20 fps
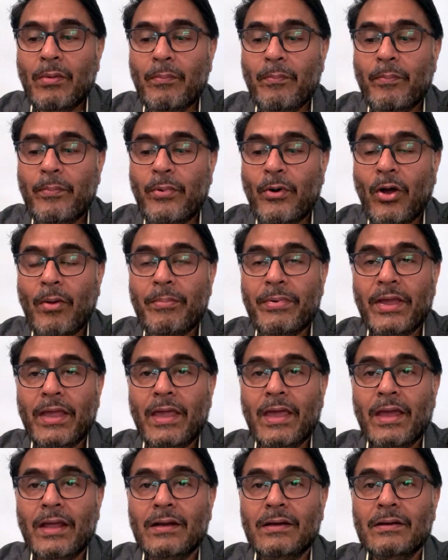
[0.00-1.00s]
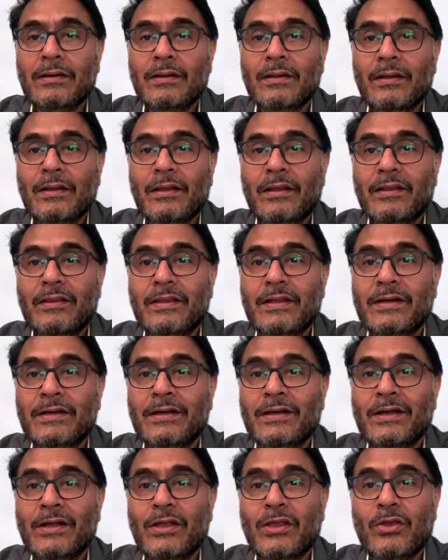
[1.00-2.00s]
propagate
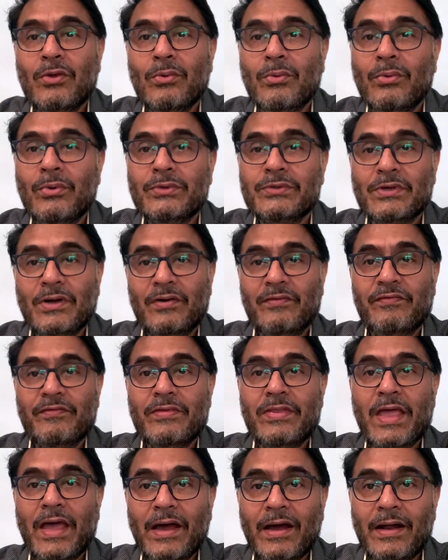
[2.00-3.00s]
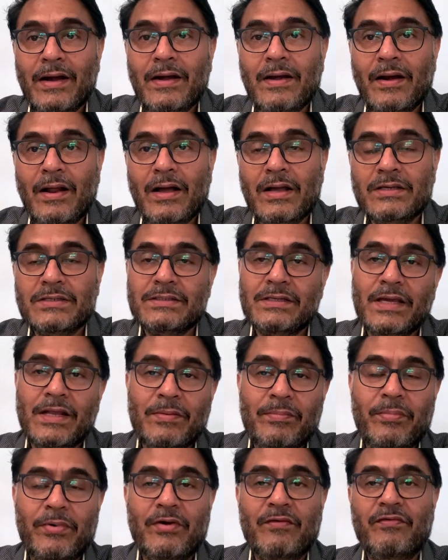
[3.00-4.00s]
the use of their drugs
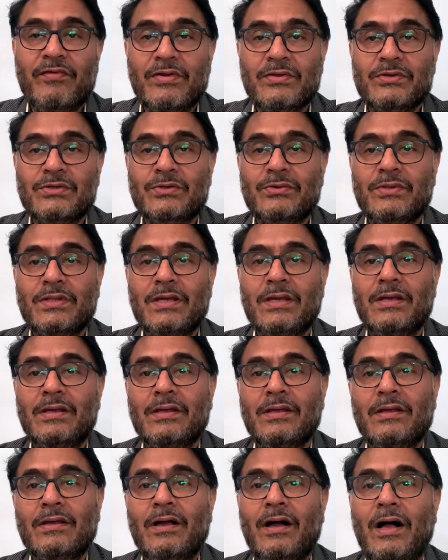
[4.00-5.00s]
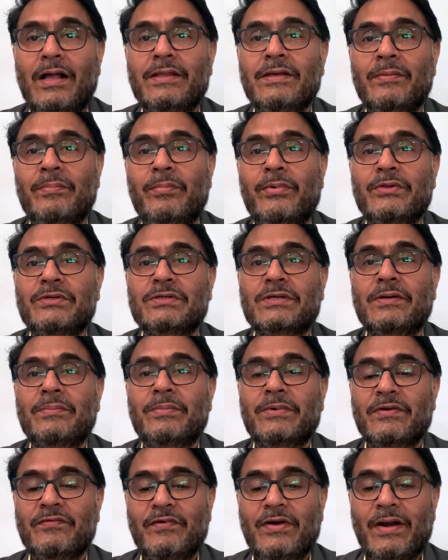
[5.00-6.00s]
in preference to the other
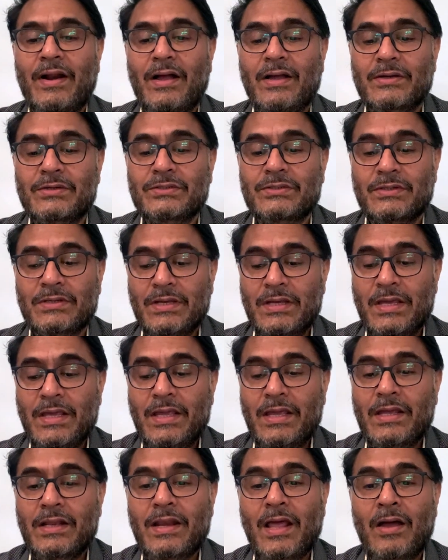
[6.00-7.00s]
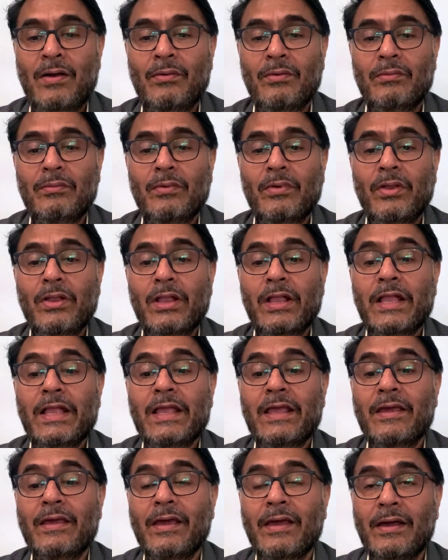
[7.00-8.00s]
prescriptive drugs. Now,
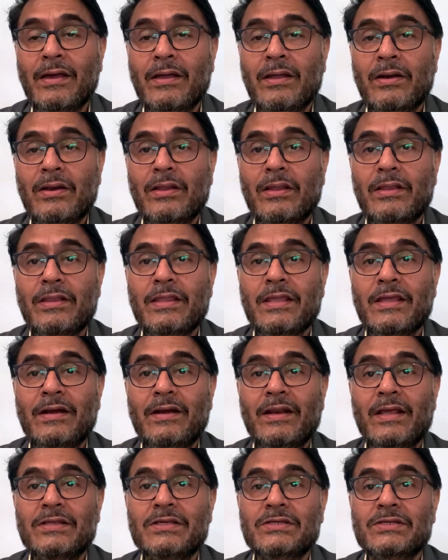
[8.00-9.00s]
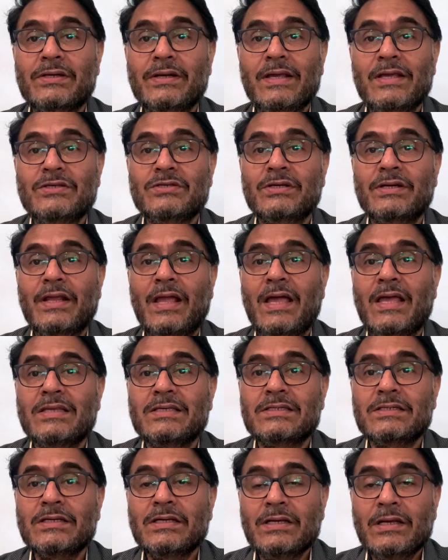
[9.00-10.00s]
here the legislature
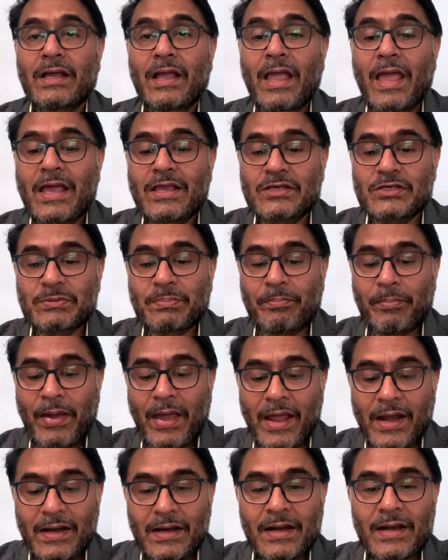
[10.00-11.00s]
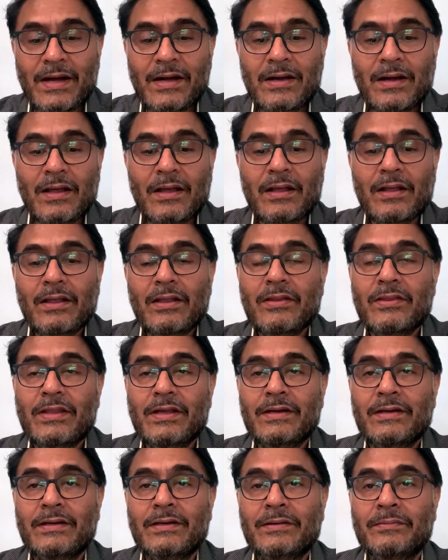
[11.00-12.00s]
has expanded
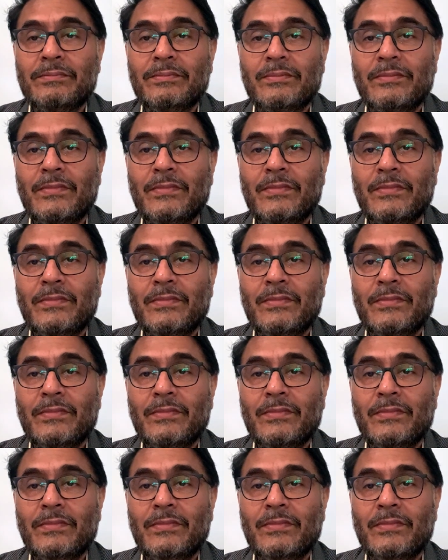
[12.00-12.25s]
the